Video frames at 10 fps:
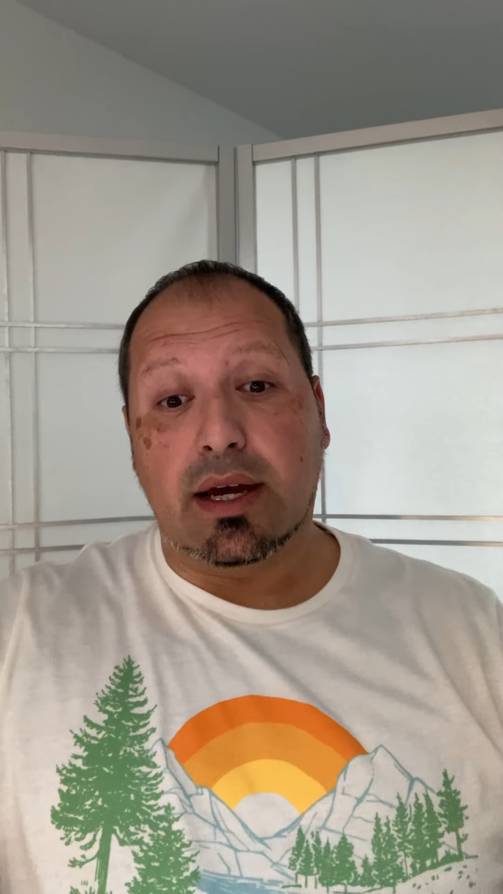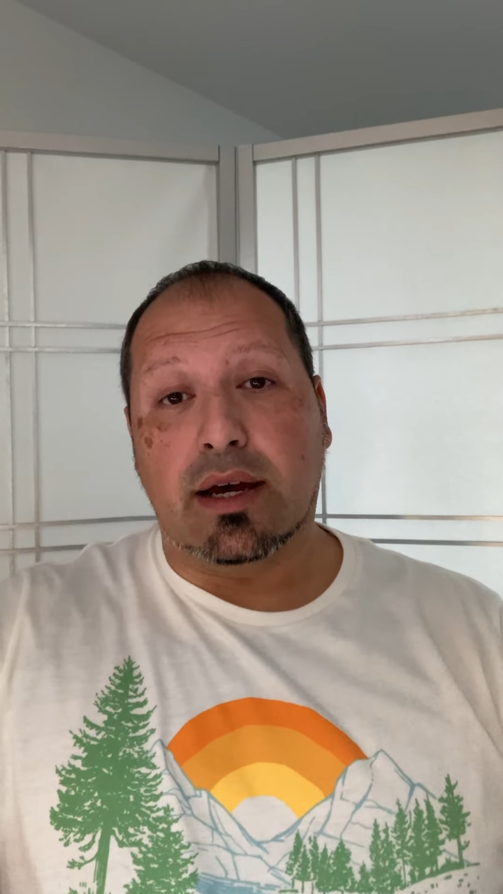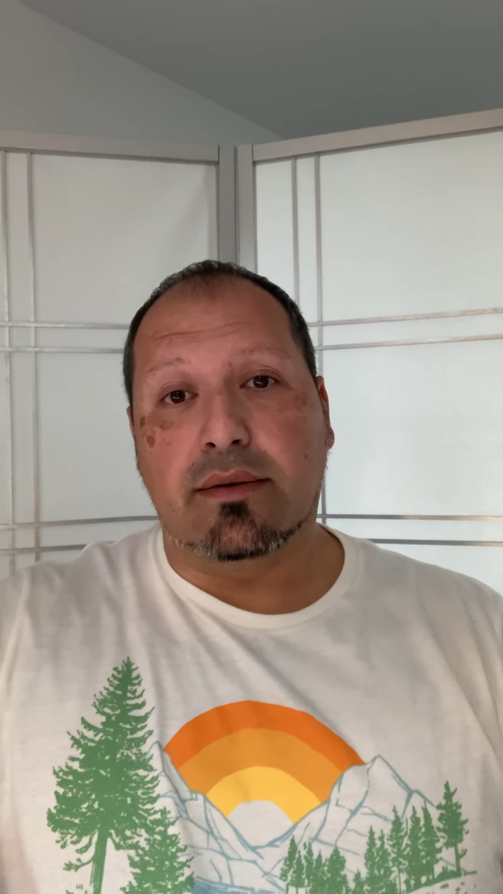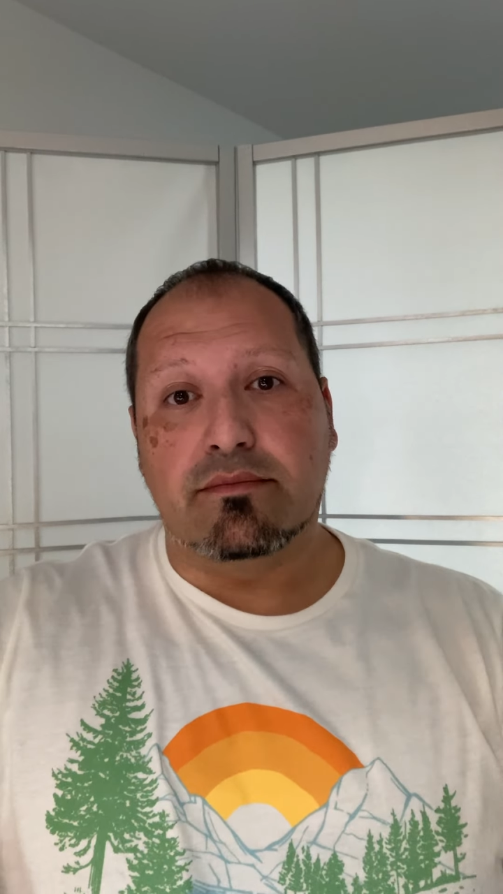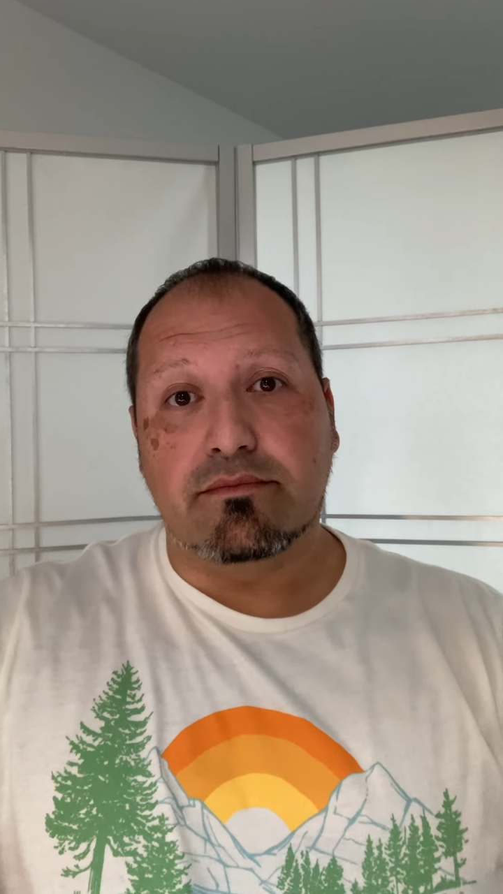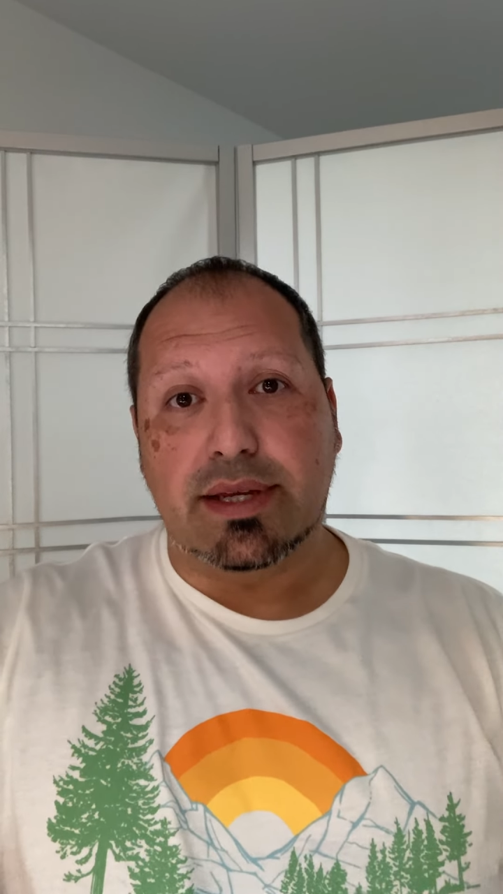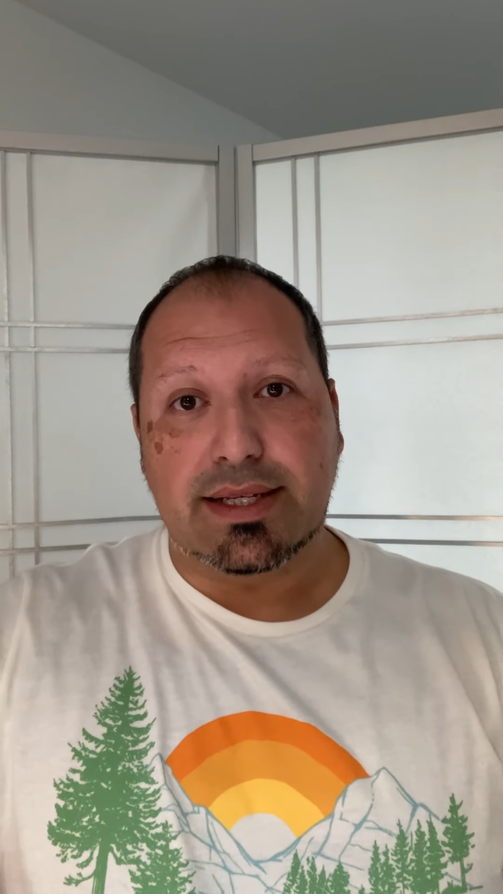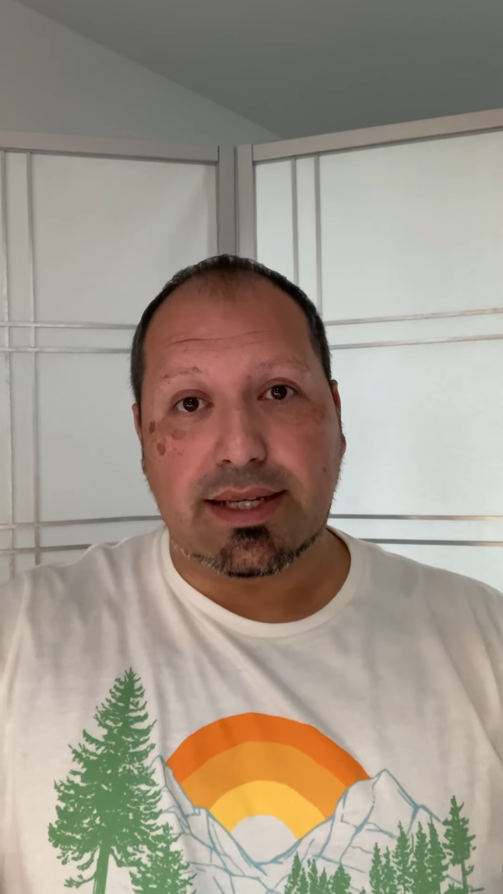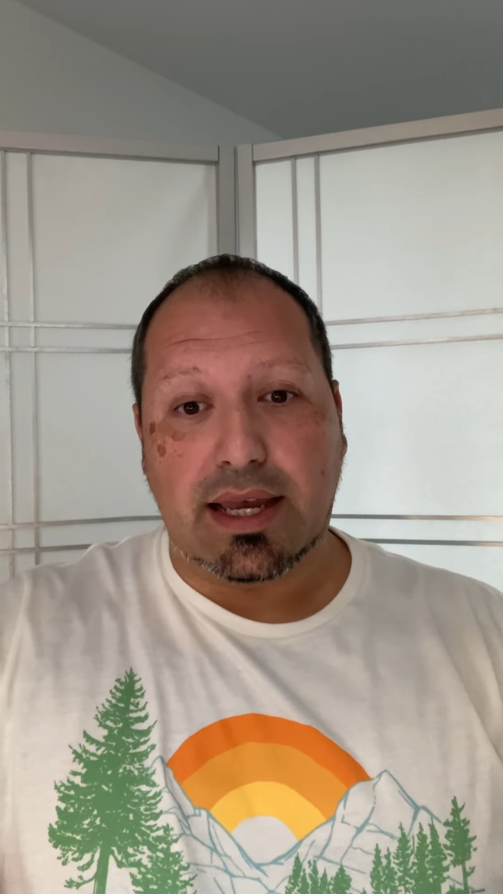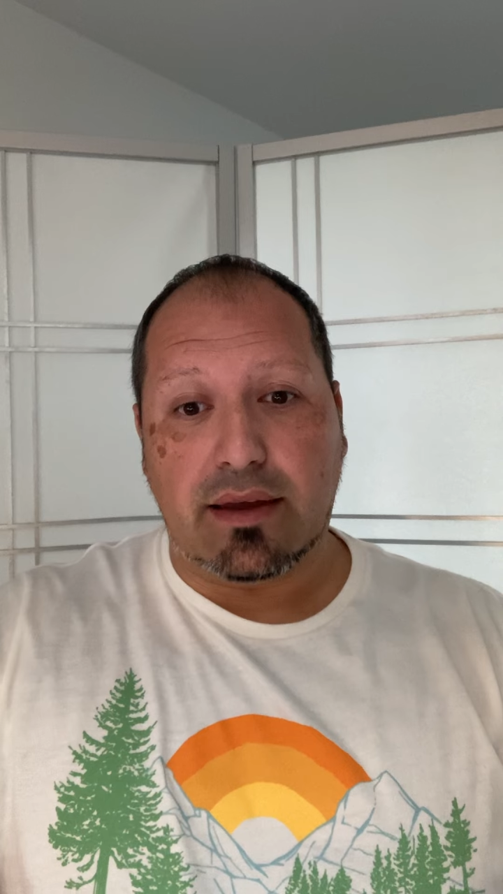Um, be
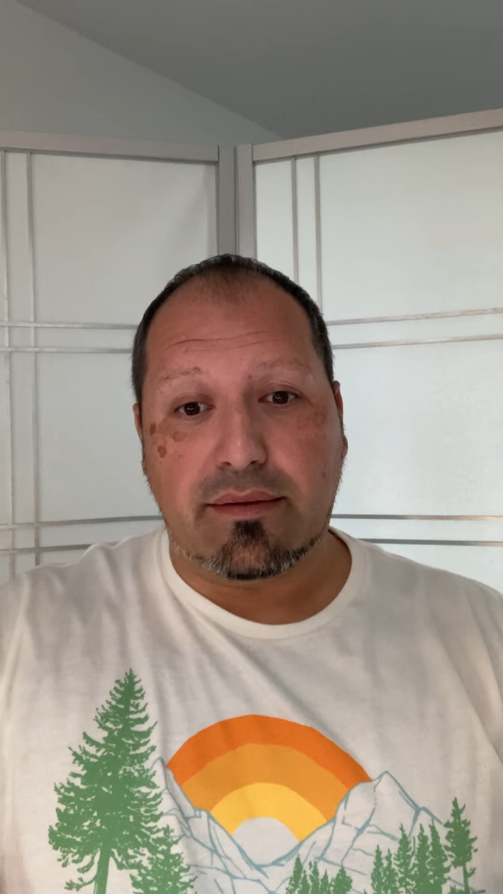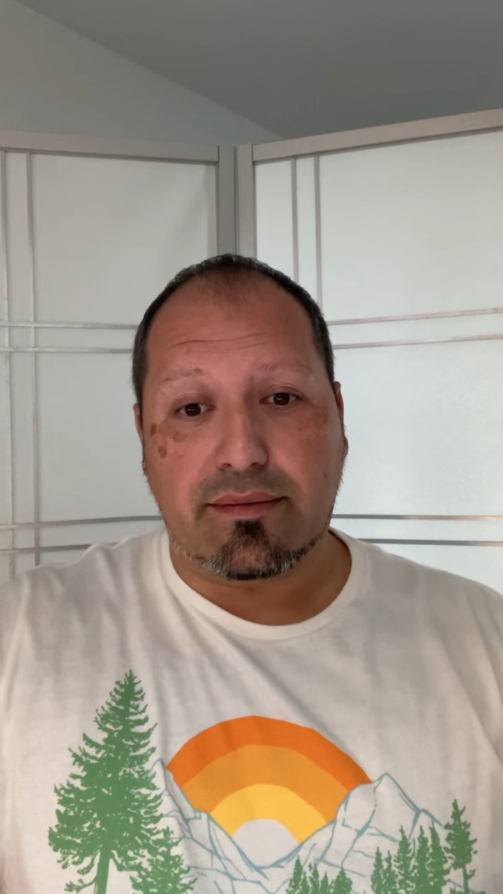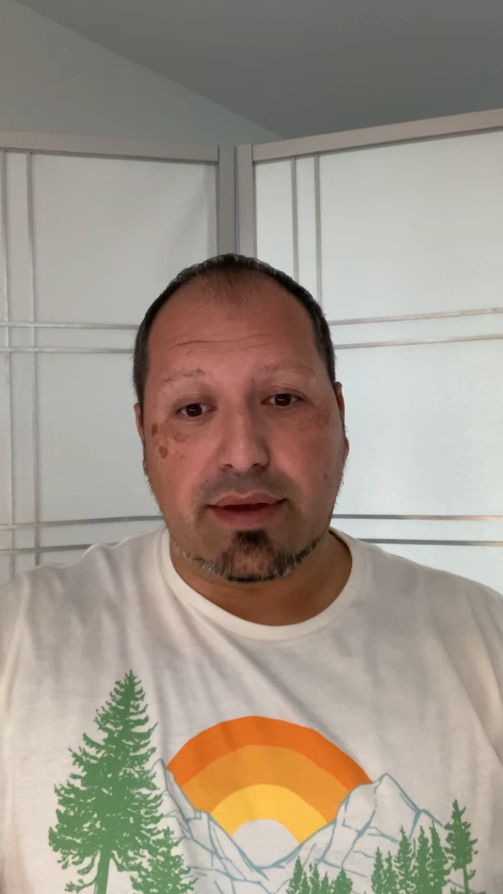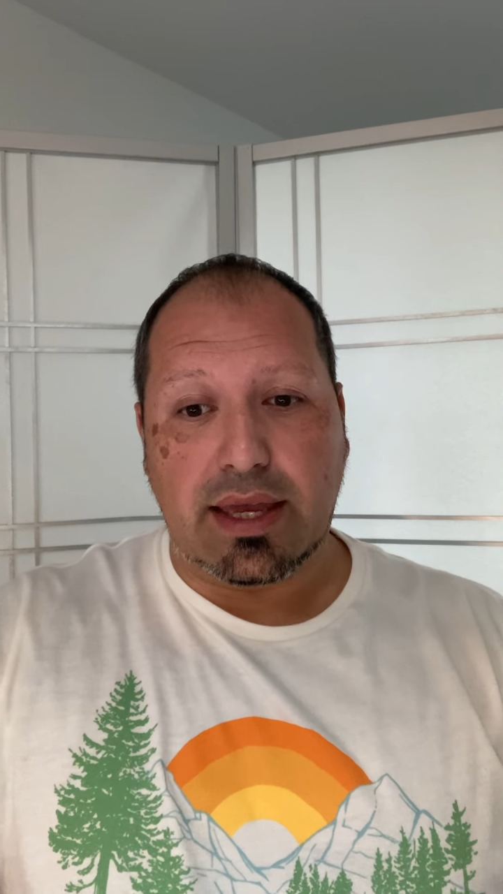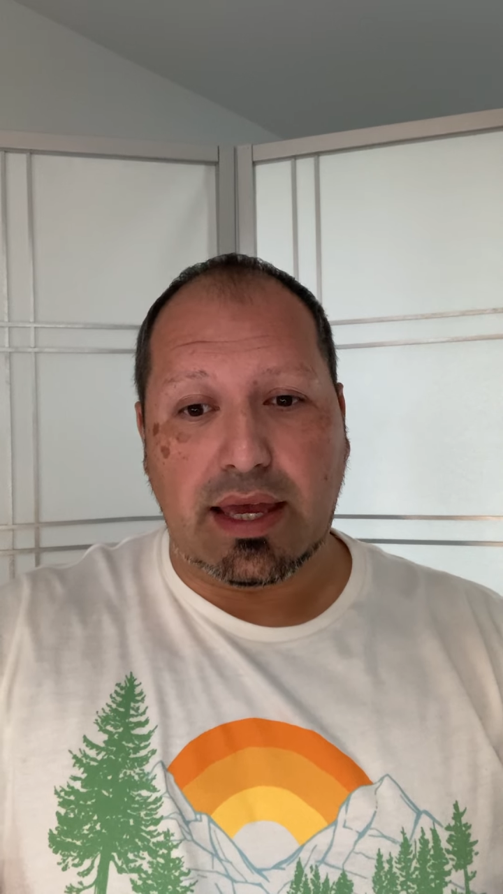safe.